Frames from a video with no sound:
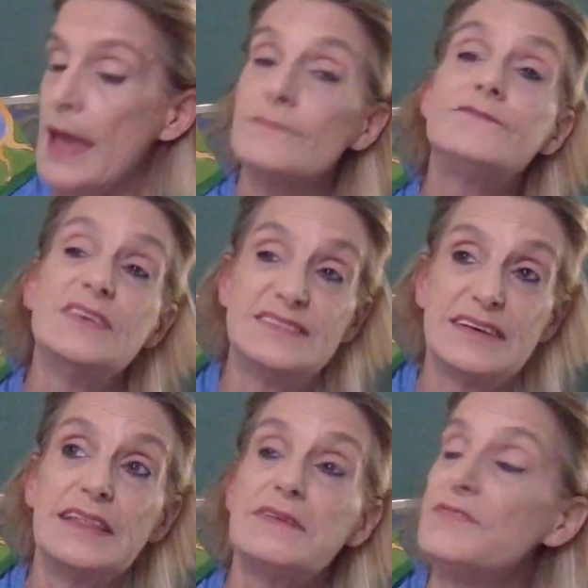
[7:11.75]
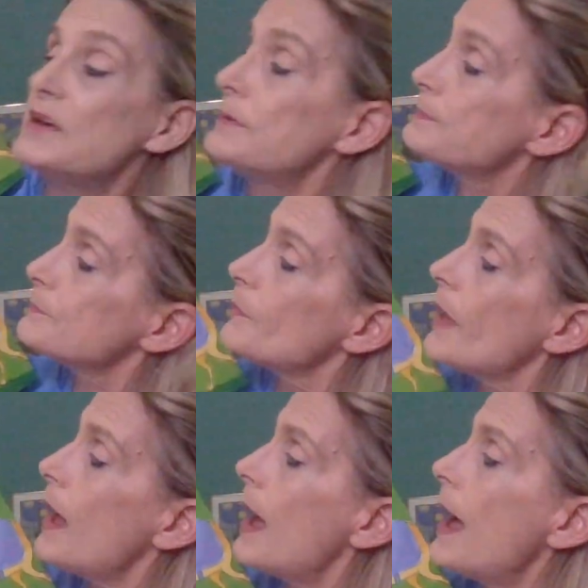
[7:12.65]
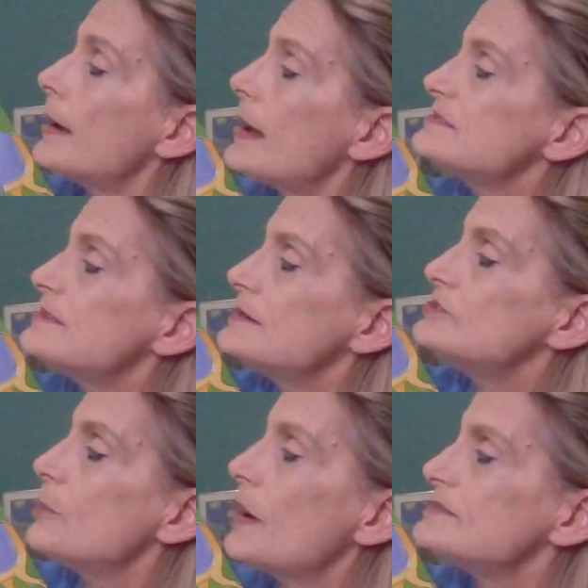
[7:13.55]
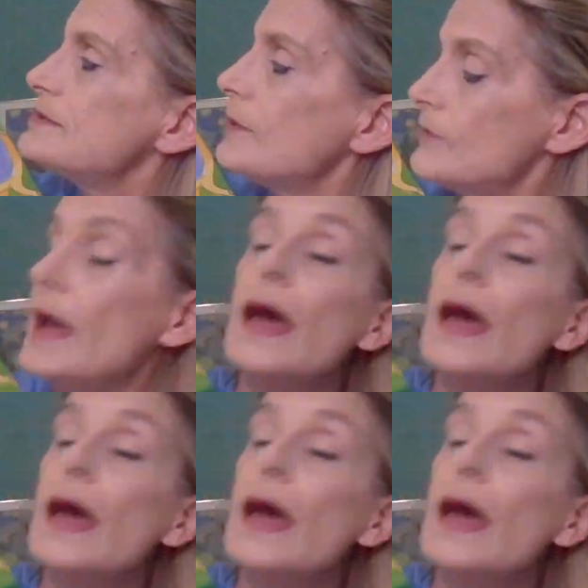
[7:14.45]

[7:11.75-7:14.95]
and physically fit. And I said to myself,